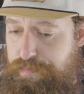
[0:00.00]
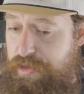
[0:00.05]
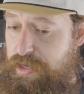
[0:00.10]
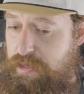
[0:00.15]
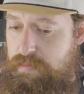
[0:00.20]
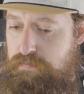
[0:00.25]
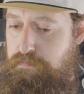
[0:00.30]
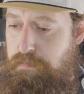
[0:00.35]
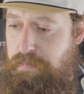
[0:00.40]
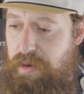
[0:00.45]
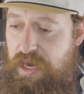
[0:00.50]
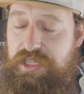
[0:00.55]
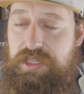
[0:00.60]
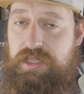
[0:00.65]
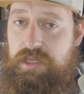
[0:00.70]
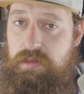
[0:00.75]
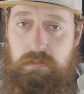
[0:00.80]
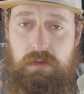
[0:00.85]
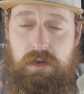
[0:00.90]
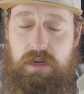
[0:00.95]
just
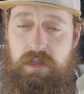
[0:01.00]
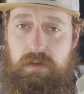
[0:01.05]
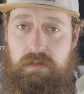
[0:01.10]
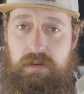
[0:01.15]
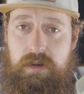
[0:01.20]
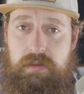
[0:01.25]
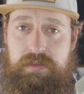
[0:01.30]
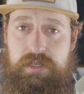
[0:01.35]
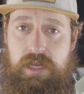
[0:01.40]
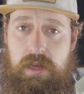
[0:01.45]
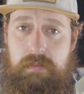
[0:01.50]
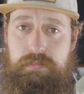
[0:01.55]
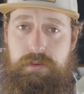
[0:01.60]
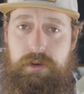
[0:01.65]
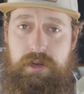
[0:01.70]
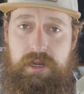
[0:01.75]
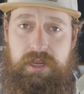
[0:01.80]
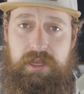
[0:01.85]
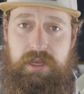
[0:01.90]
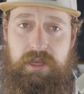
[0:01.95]
busted one of the ribs up
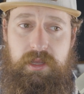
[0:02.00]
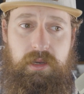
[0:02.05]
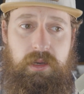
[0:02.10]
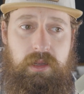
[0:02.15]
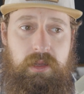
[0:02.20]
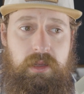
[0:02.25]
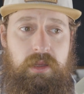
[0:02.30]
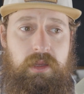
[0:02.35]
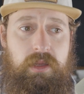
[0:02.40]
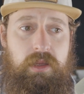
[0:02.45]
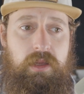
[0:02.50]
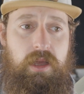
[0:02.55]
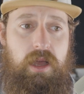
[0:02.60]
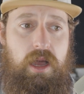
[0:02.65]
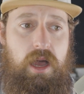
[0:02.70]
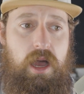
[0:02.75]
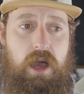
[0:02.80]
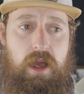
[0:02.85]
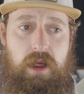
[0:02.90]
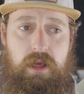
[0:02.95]
pretty good,
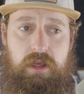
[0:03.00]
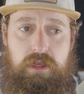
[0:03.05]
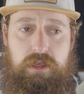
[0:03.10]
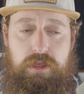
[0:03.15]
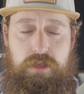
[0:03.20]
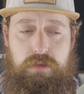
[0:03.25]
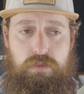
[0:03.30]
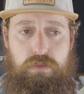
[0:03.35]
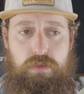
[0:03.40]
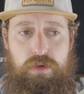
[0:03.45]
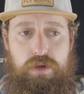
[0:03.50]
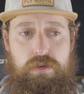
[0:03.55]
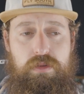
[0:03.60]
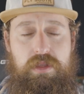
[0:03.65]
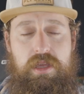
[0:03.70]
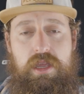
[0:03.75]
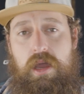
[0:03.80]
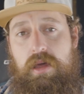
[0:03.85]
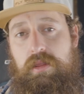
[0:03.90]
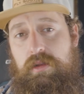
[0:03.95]
through
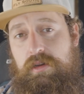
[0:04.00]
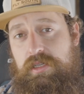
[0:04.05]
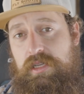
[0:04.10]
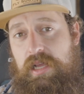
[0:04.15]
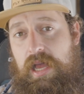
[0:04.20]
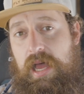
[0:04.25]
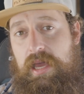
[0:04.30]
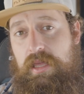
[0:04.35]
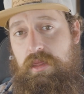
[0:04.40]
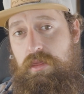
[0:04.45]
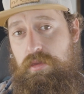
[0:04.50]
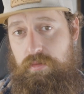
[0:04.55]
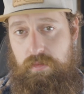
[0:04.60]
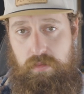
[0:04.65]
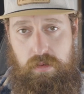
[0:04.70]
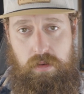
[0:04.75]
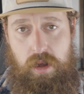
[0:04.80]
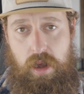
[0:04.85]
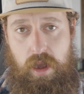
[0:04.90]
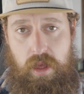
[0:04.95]
the other side,
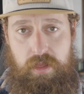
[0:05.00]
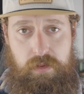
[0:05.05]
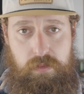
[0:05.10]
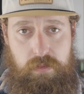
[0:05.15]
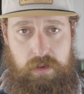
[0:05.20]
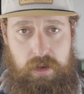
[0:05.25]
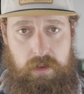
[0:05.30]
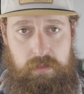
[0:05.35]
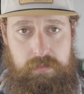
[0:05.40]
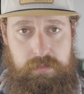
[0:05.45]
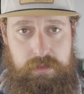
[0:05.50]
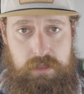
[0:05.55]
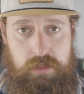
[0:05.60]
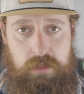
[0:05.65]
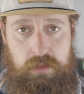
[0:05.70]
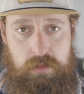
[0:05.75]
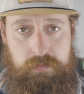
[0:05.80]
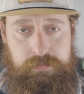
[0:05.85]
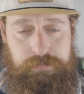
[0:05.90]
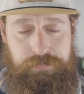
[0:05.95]
through her other
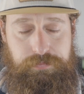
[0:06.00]
ribs,